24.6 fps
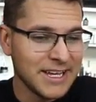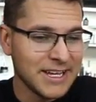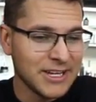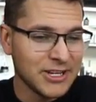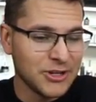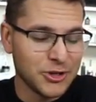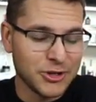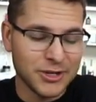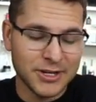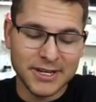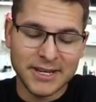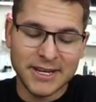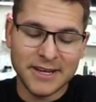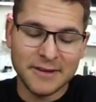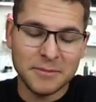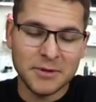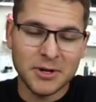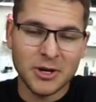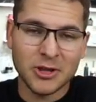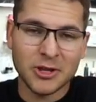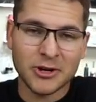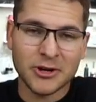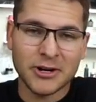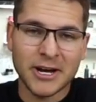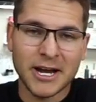you can give me
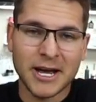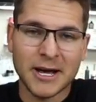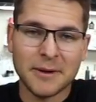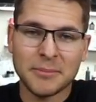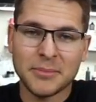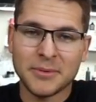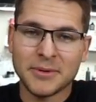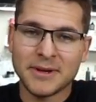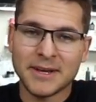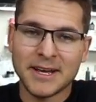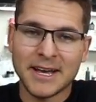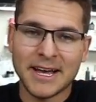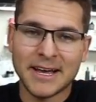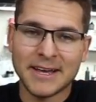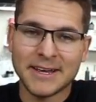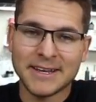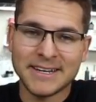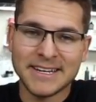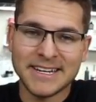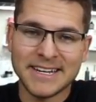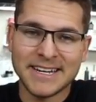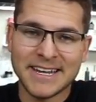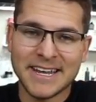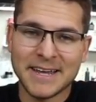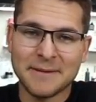all the crap. I
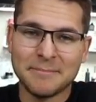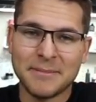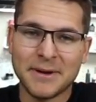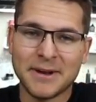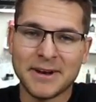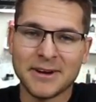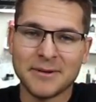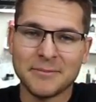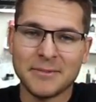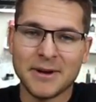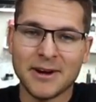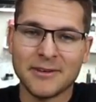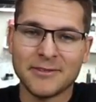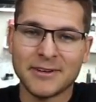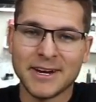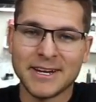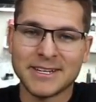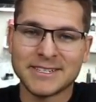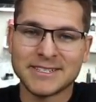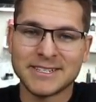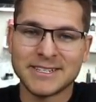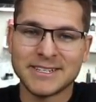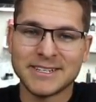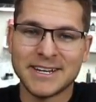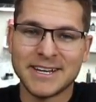need to get better about
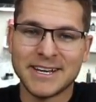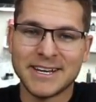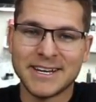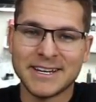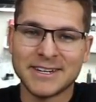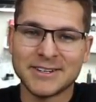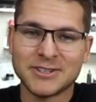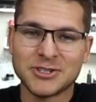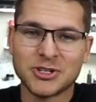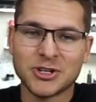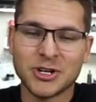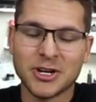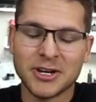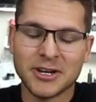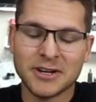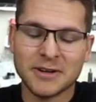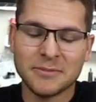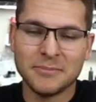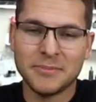racing truck,